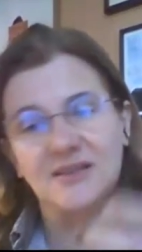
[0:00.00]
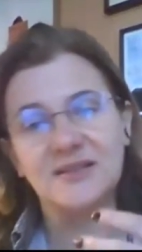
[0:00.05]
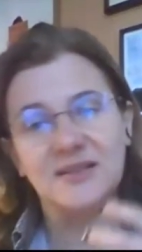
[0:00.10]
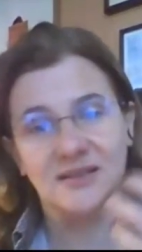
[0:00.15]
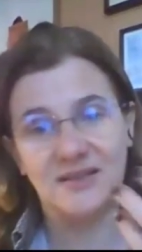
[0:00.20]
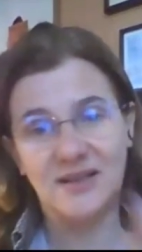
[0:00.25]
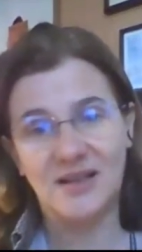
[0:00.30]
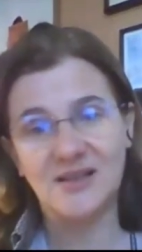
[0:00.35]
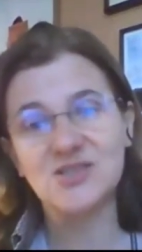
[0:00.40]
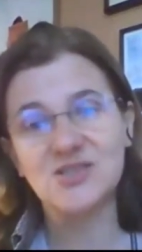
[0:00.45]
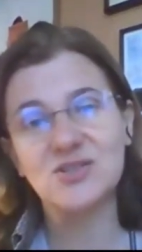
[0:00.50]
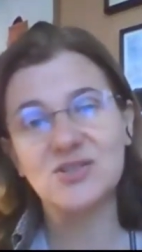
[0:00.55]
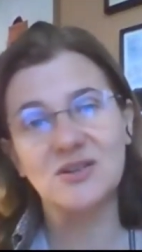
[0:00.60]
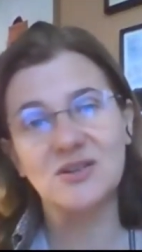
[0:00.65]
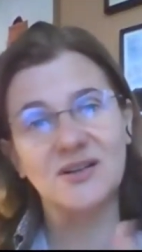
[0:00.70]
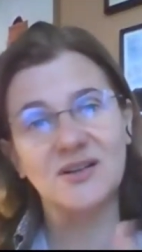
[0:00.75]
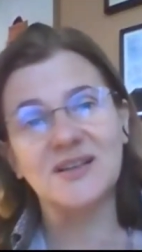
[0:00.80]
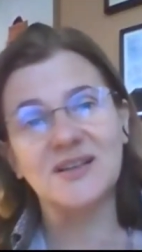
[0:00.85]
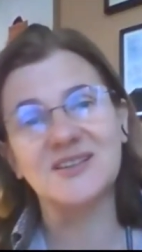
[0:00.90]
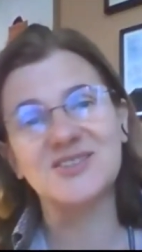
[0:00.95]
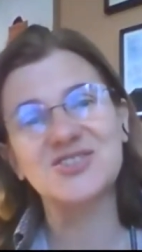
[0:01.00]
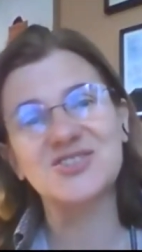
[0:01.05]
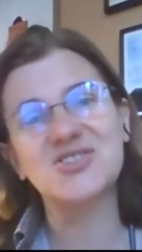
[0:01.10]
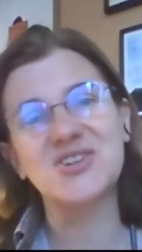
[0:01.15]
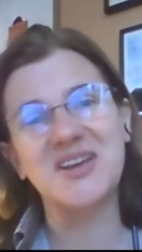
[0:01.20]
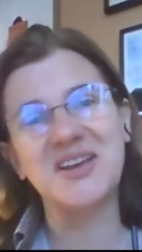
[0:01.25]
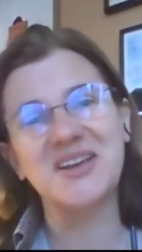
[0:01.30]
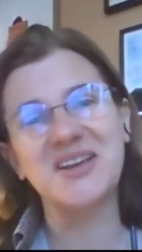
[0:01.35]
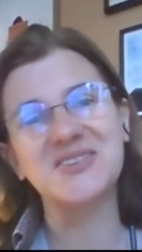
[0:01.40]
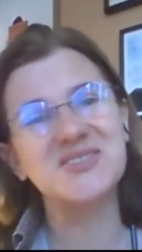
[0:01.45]
international
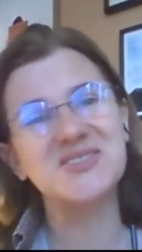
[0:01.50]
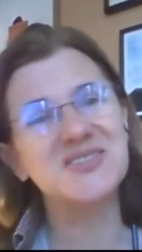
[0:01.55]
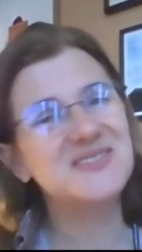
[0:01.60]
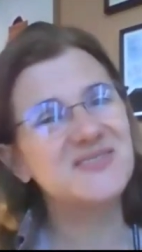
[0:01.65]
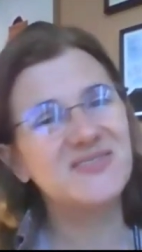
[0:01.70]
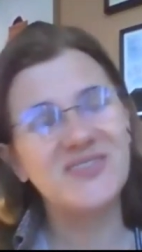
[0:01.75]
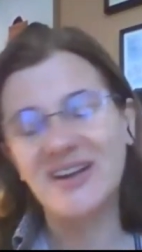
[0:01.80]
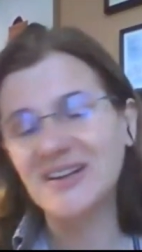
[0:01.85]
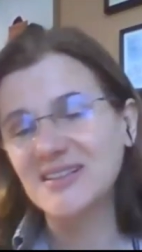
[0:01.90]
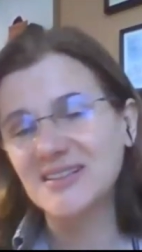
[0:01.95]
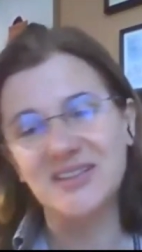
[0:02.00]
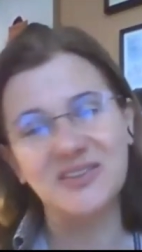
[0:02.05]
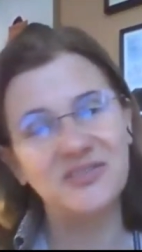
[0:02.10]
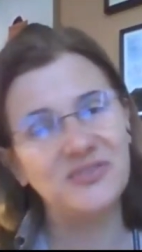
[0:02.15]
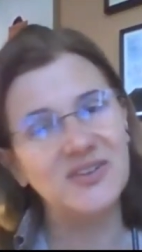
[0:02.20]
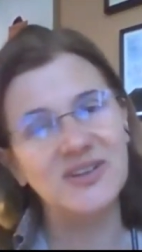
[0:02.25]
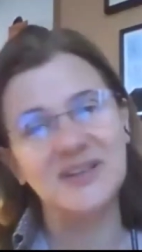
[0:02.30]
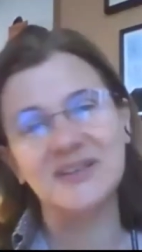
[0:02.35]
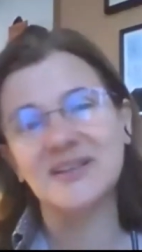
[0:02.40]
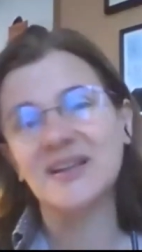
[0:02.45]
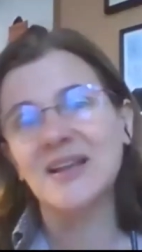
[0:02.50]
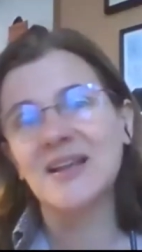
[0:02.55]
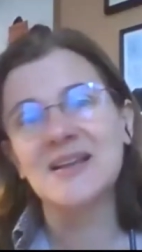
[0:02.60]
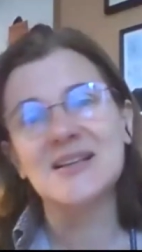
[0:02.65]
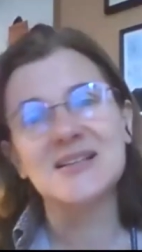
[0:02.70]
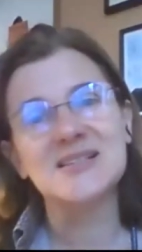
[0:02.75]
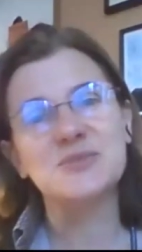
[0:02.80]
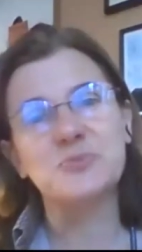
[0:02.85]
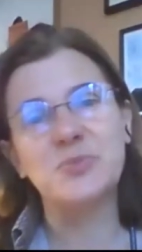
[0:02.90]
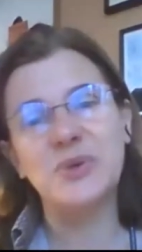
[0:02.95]
exchange, it's very different
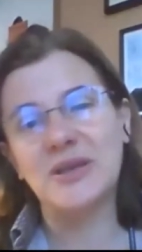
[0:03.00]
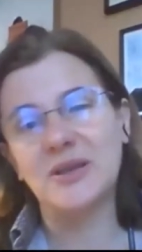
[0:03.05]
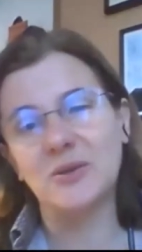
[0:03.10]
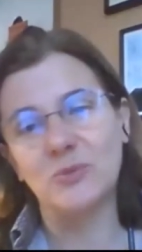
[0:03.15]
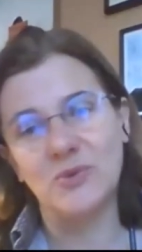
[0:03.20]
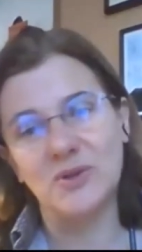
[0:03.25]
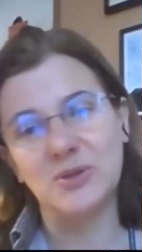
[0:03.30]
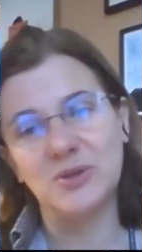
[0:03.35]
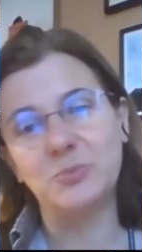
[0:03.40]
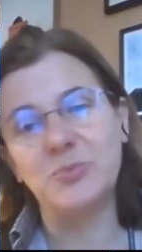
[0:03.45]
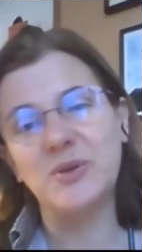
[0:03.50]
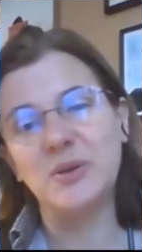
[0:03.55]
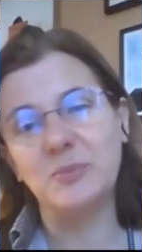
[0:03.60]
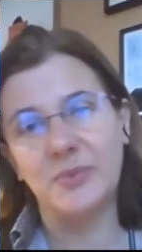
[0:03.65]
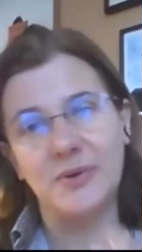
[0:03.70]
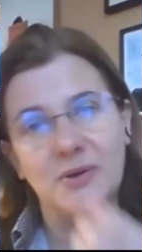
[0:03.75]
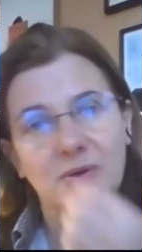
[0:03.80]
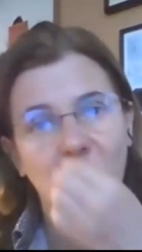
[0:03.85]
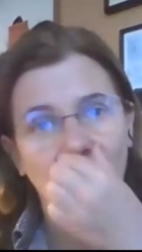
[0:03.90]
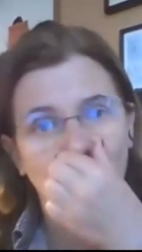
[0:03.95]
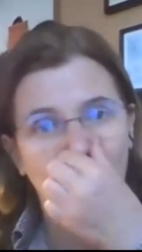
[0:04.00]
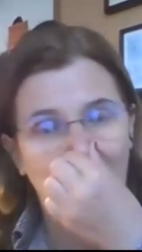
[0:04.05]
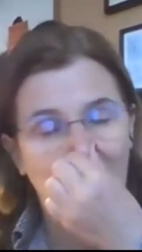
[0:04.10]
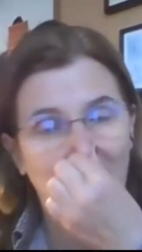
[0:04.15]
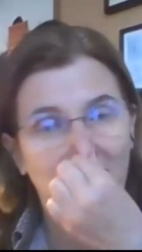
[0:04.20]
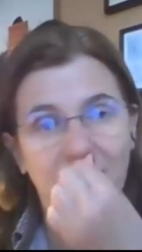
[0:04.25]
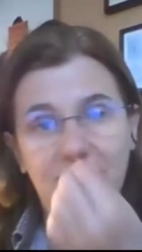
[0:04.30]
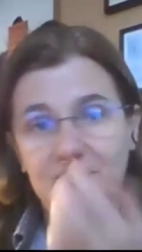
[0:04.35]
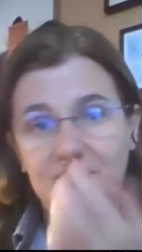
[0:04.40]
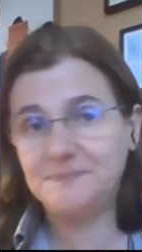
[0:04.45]
speaking with people who
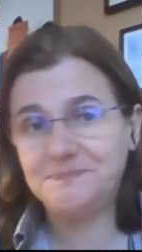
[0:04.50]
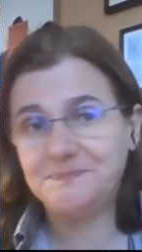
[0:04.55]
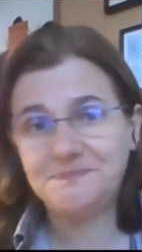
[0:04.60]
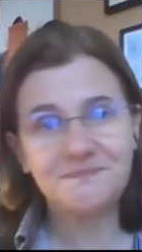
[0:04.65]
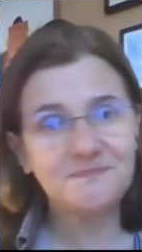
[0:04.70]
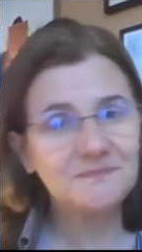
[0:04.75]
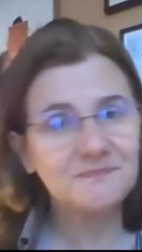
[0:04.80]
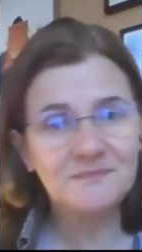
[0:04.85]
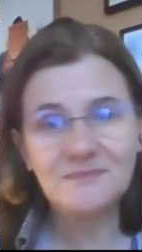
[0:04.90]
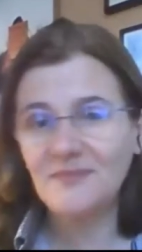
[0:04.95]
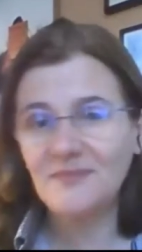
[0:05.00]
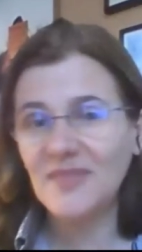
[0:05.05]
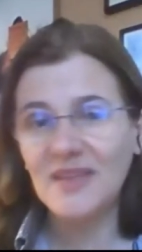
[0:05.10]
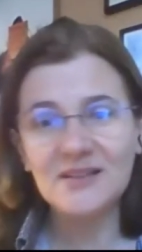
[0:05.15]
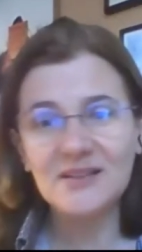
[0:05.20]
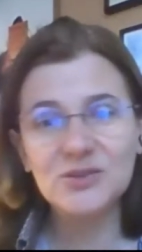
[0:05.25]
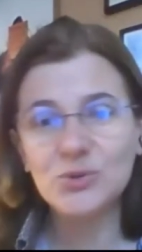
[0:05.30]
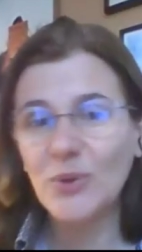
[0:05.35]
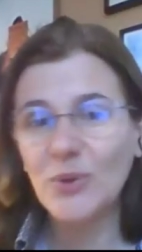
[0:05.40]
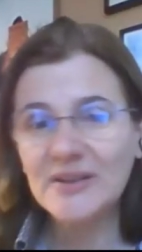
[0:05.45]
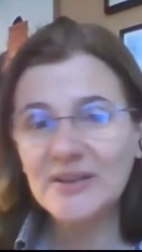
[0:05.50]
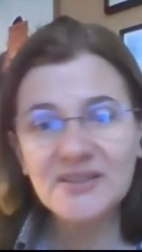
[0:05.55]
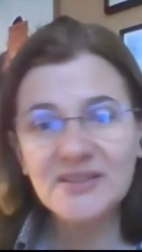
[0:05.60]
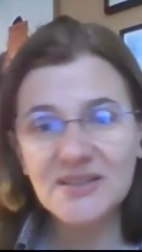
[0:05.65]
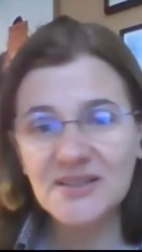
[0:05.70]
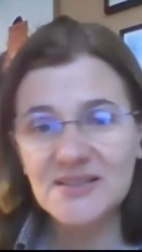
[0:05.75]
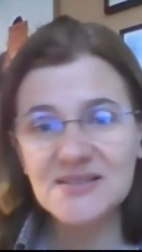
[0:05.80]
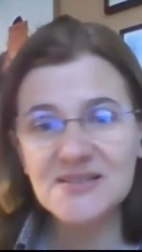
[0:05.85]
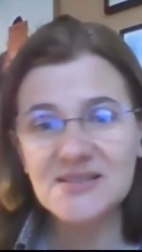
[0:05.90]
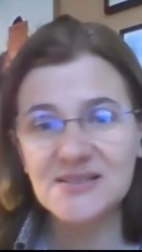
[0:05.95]
have 20
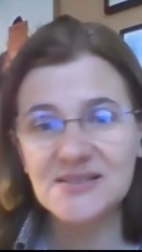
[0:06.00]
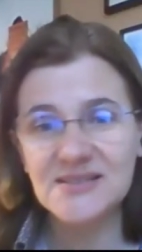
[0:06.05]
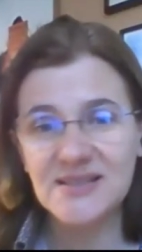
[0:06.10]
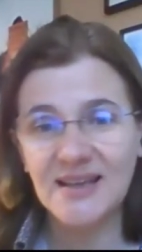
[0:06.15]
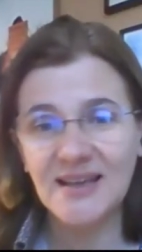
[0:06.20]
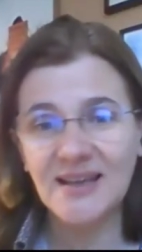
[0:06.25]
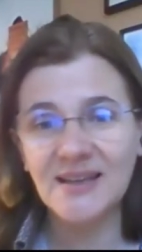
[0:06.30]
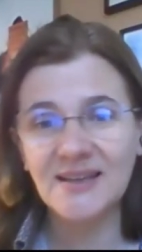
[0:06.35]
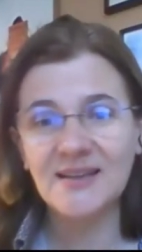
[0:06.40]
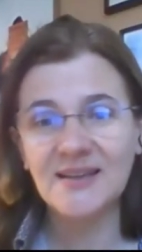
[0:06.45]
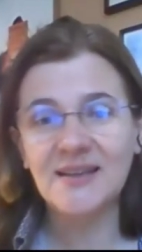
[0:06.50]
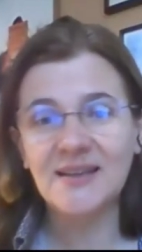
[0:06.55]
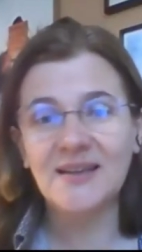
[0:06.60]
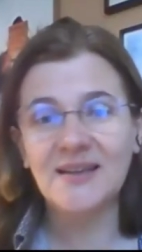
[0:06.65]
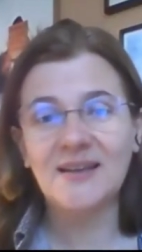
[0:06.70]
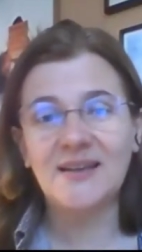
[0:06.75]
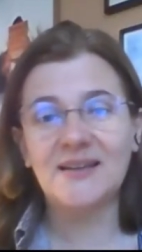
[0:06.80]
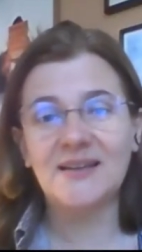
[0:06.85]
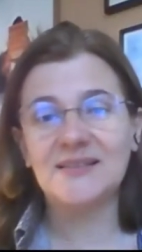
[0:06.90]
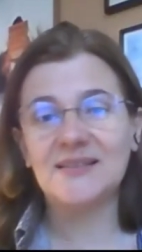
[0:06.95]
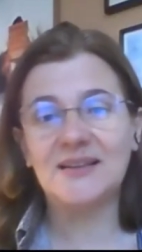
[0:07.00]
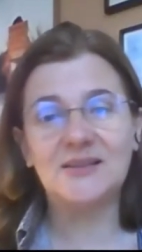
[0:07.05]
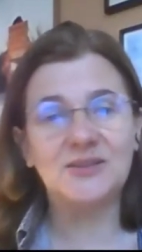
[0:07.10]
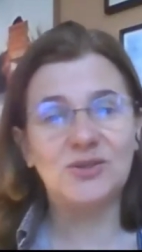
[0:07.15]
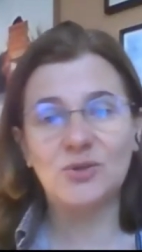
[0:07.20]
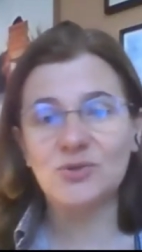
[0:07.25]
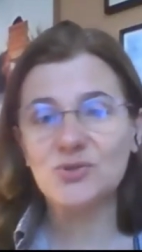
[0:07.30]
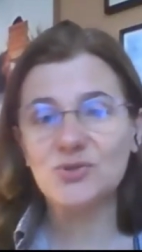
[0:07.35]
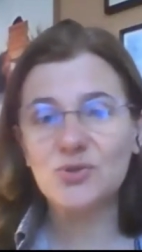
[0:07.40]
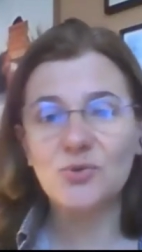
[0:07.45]
years today than
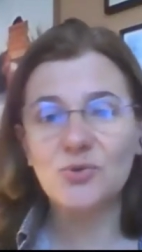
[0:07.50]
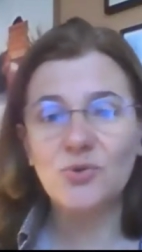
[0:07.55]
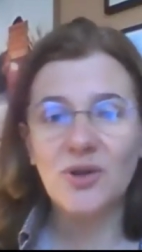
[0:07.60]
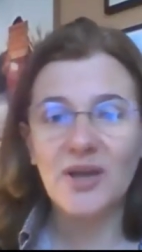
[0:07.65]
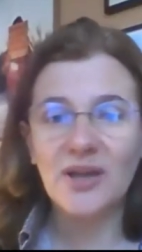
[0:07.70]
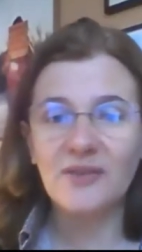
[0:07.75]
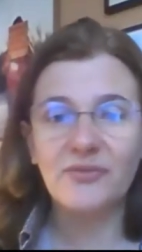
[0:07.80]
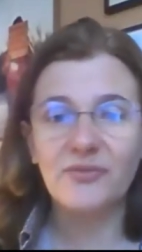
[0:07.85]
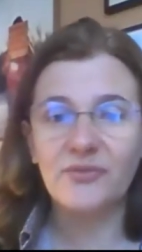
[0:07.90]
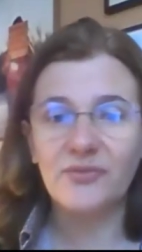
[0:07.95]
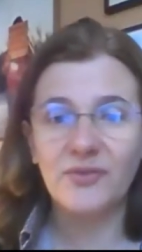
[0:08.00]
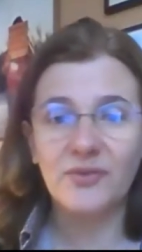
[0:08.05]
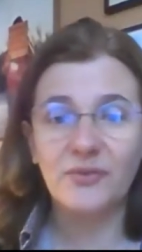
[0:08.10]
those who have